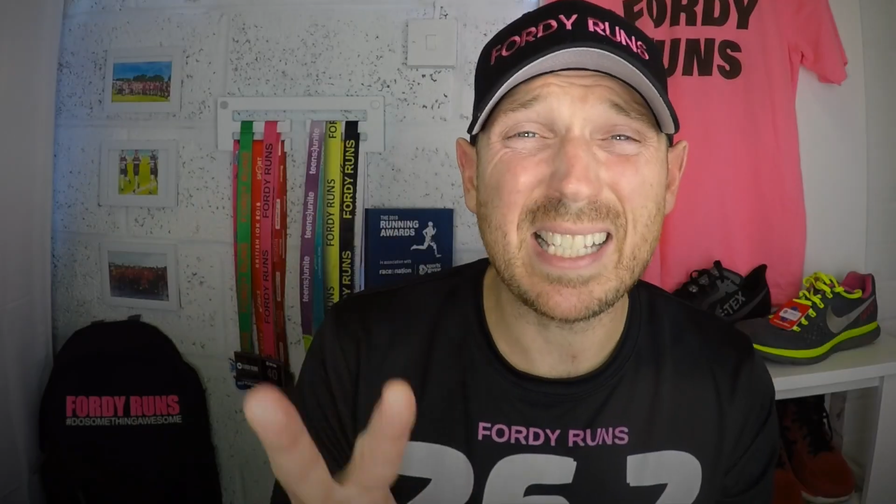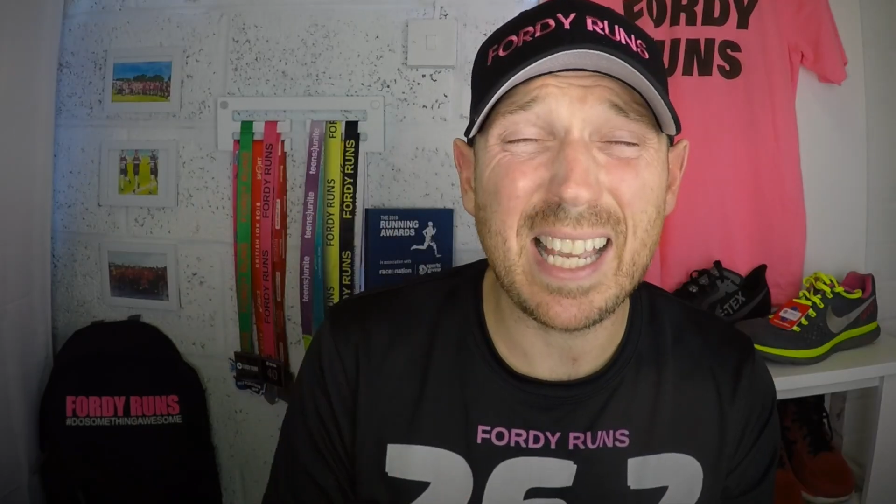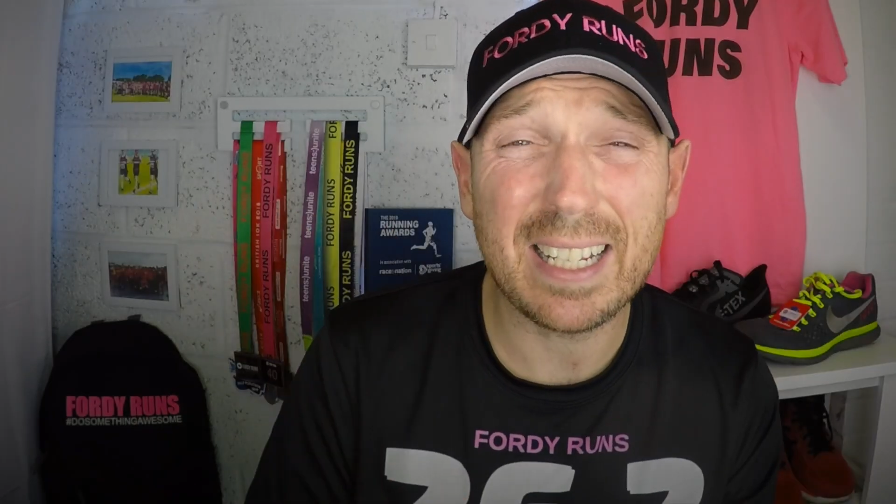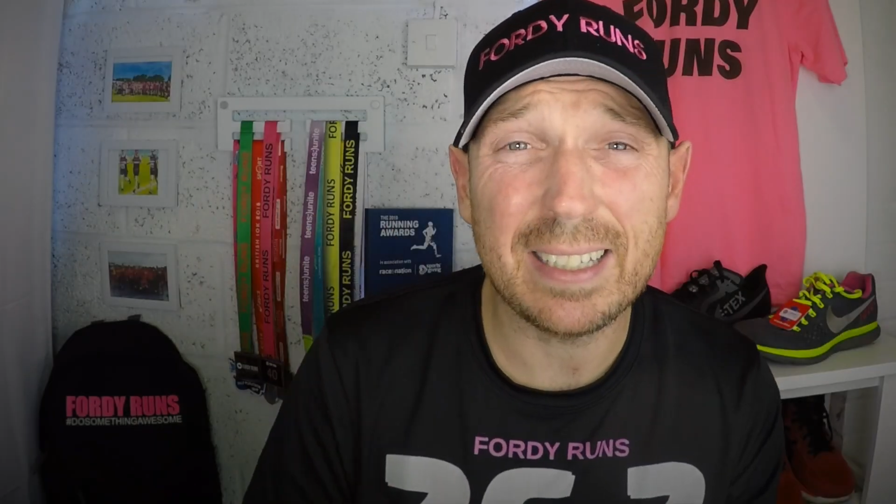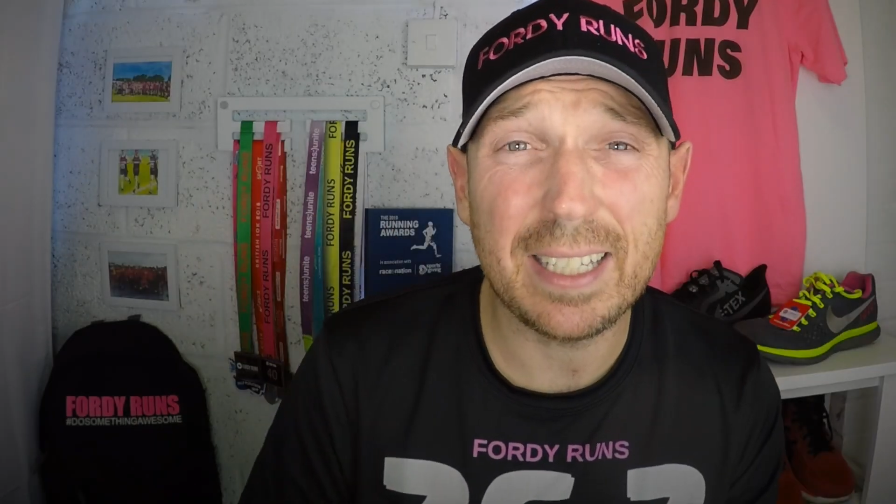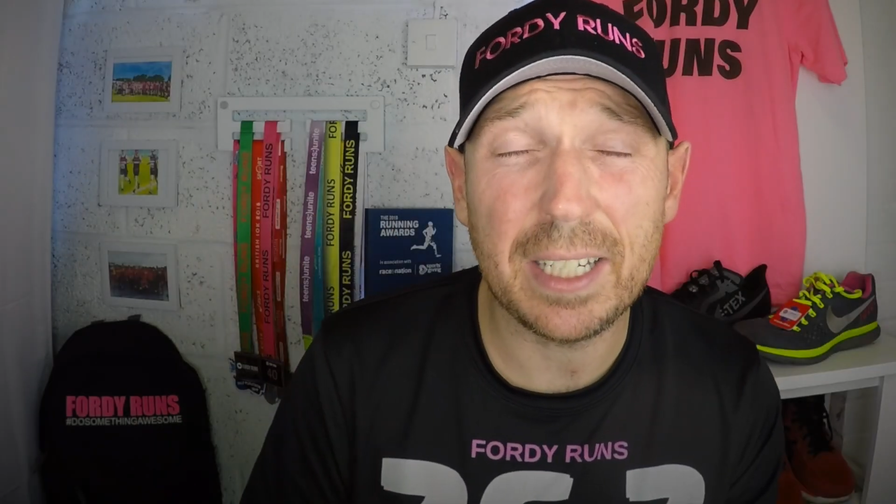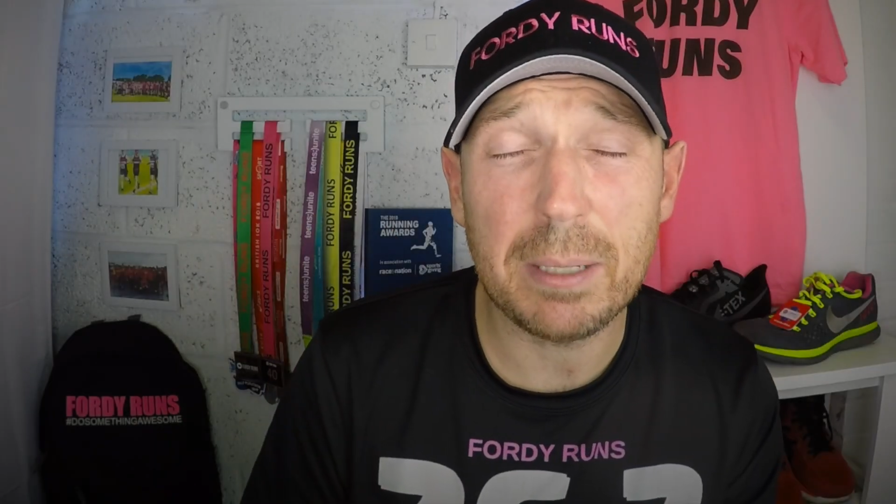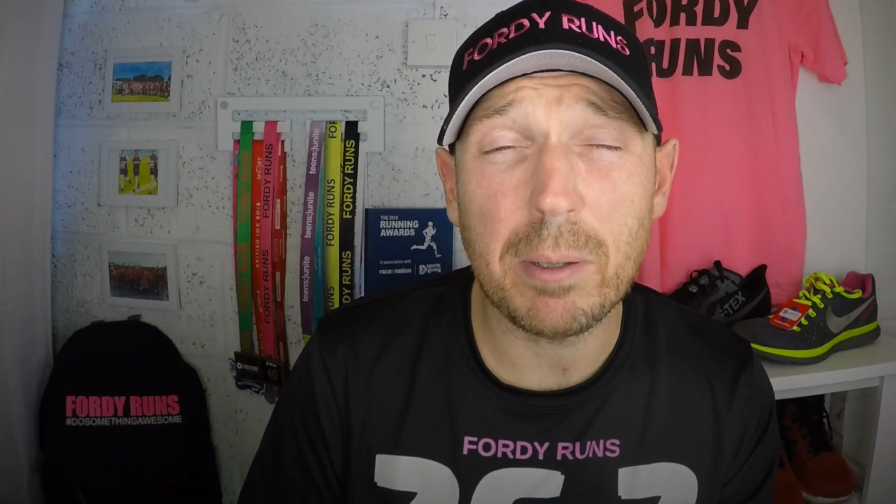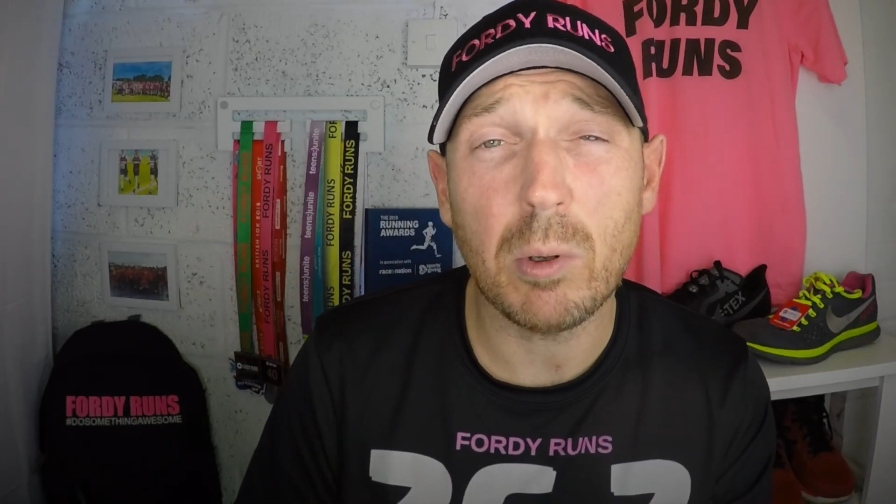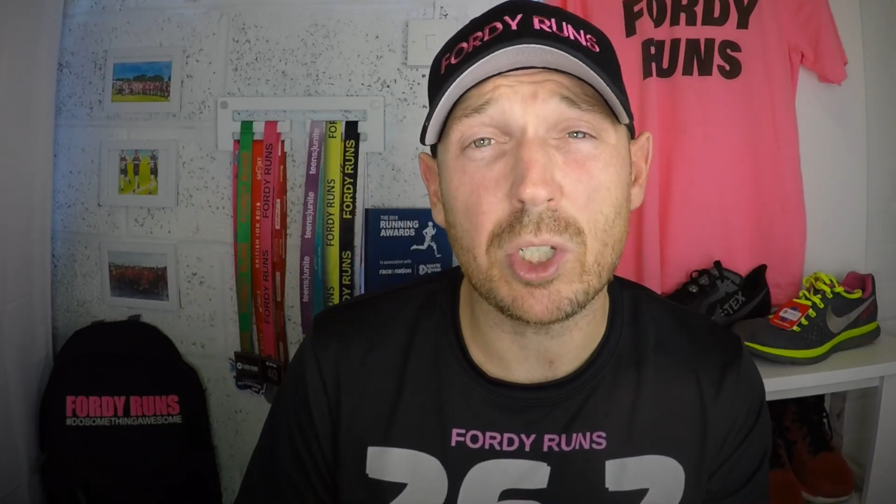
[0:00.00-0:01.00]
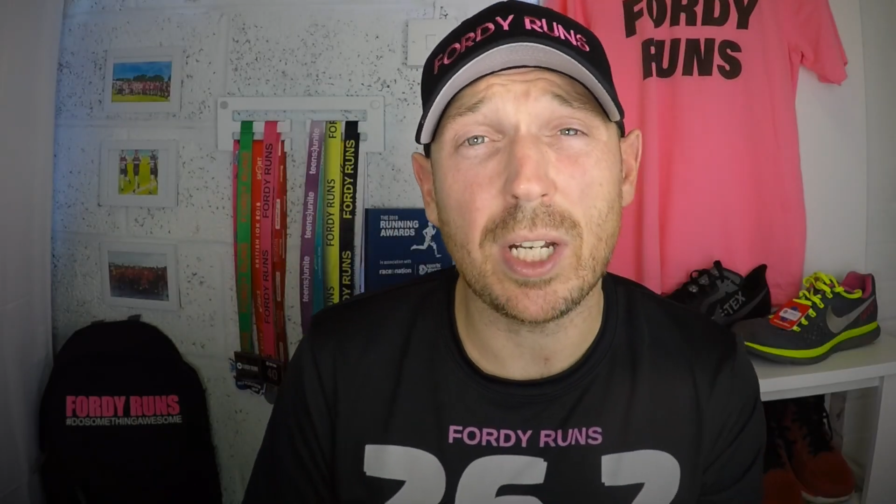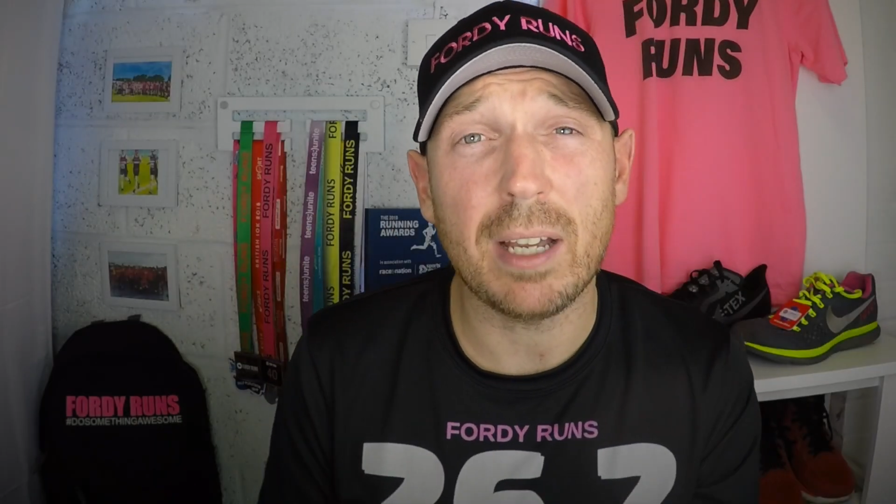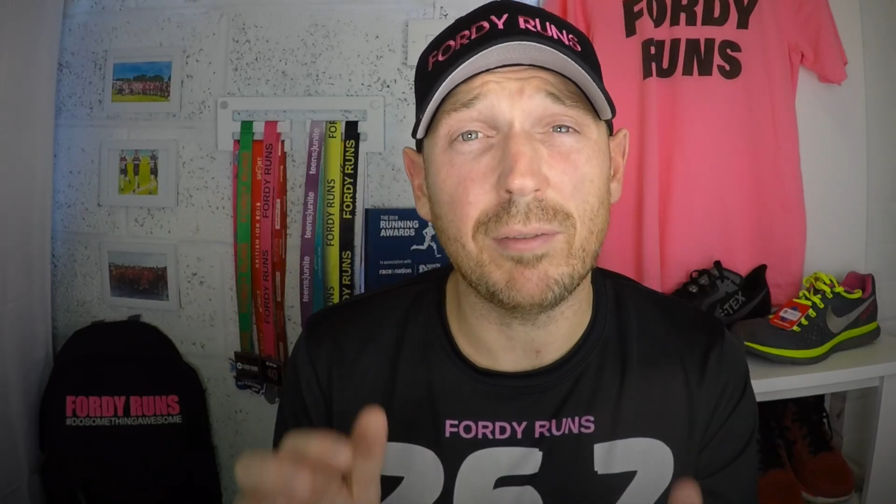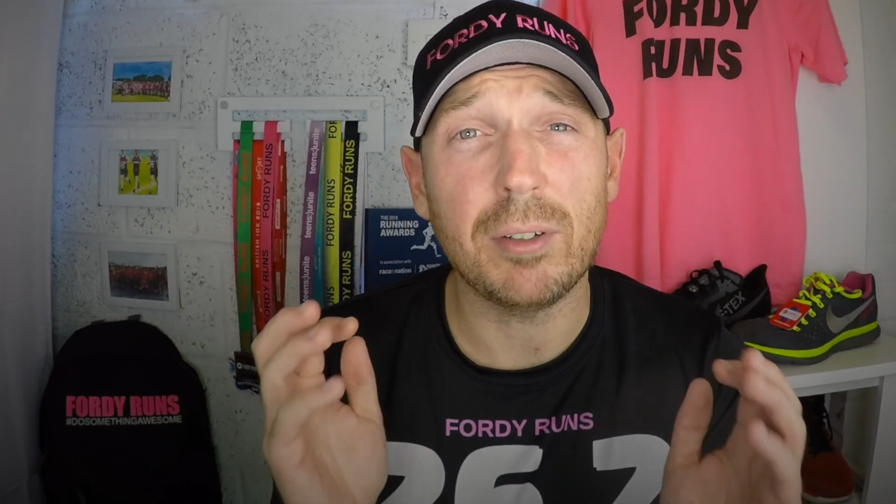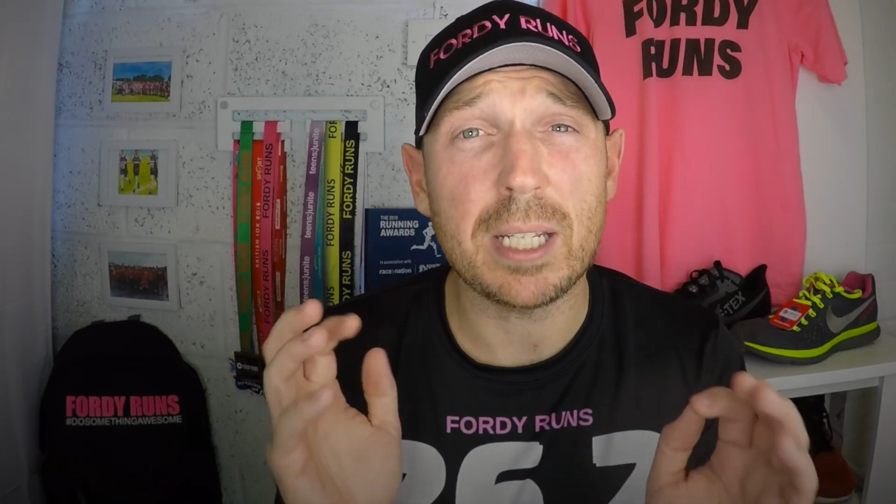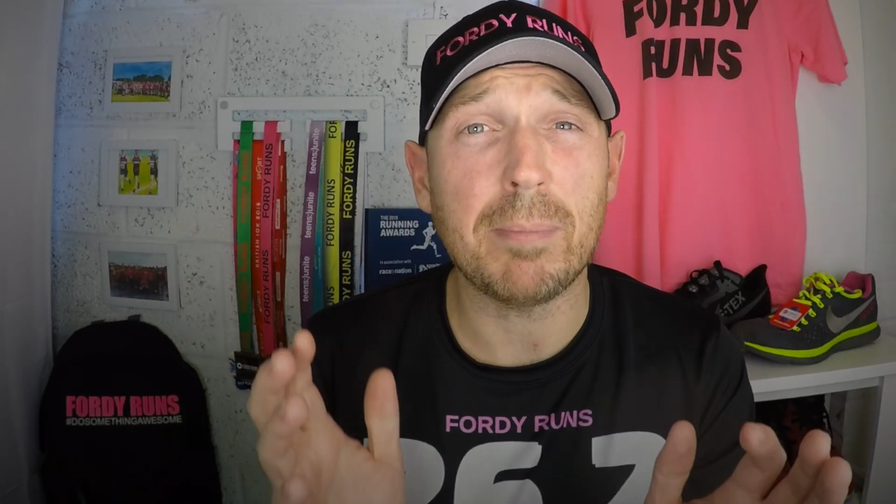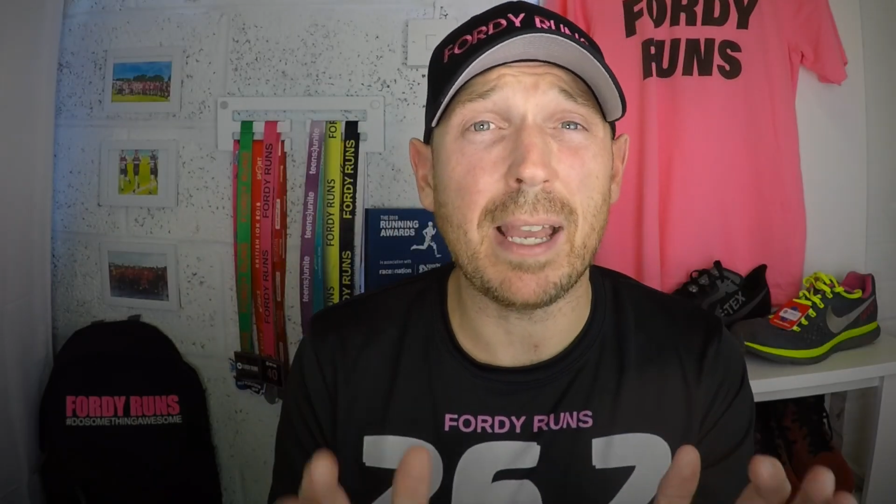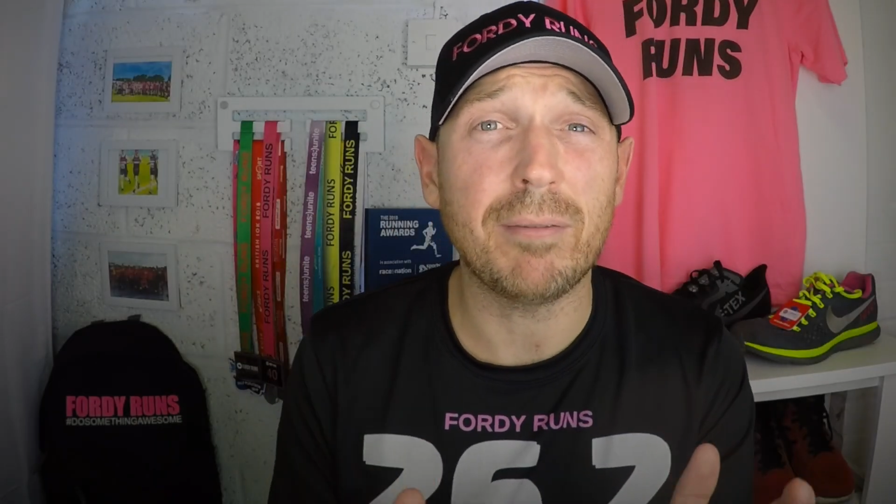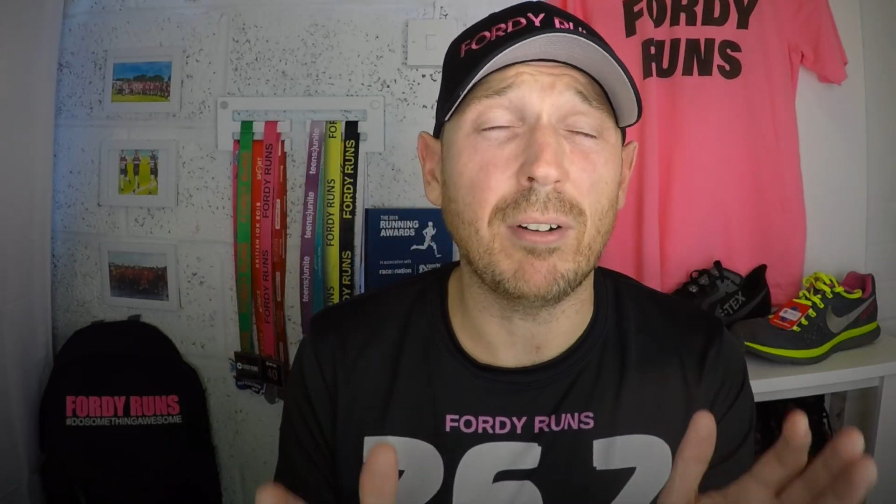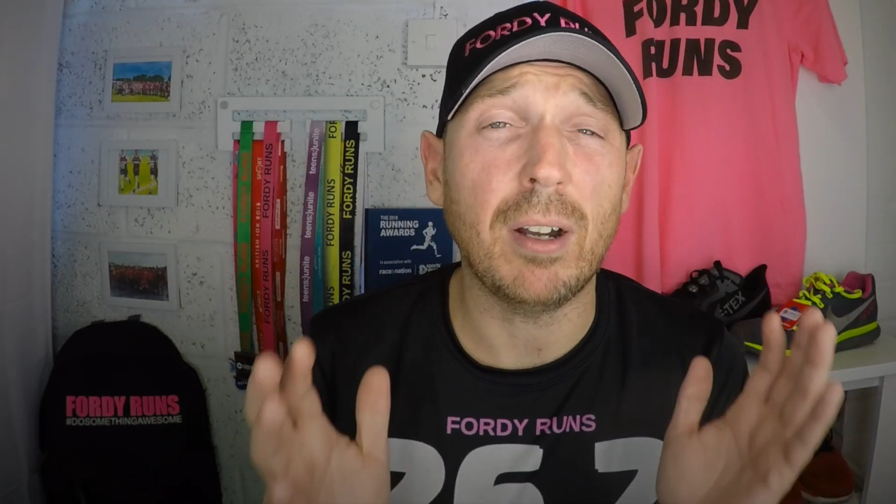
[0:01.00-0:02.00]
the second thing you need to be watching out for this
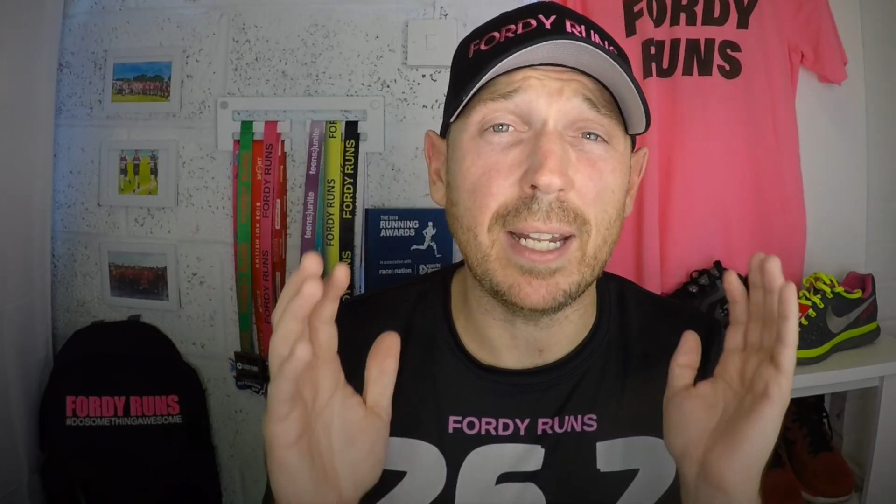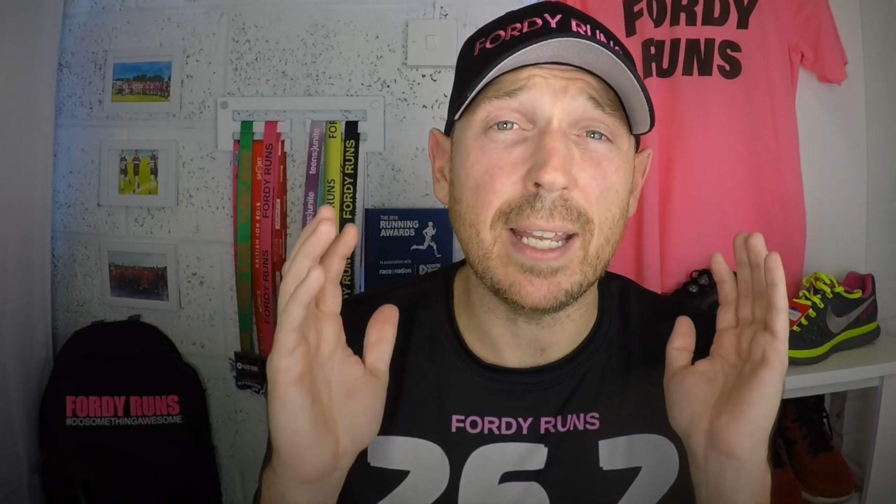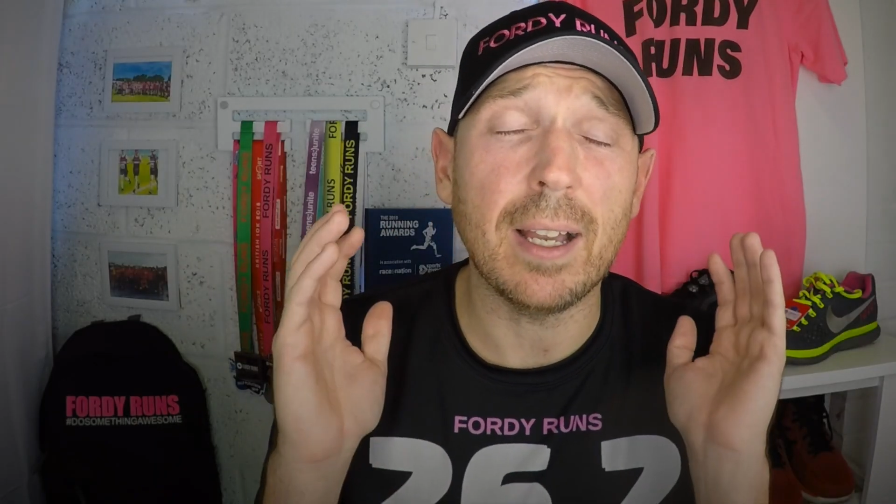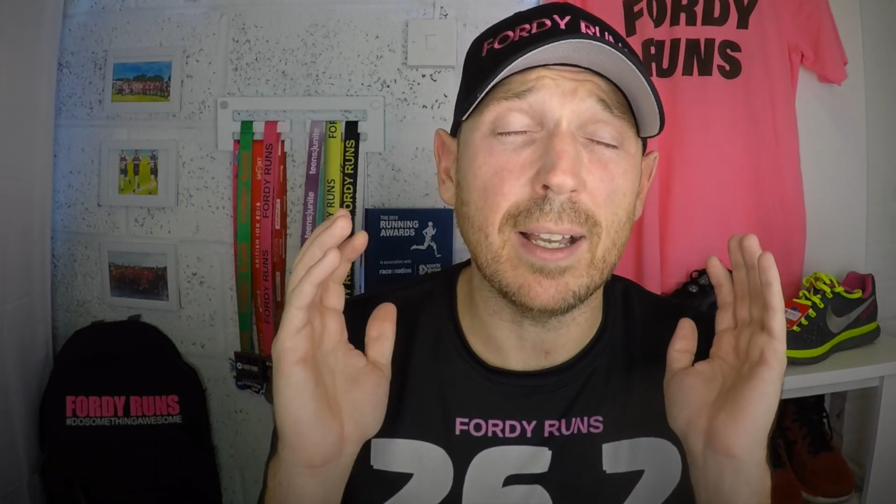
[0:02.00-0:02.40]
Black Friday,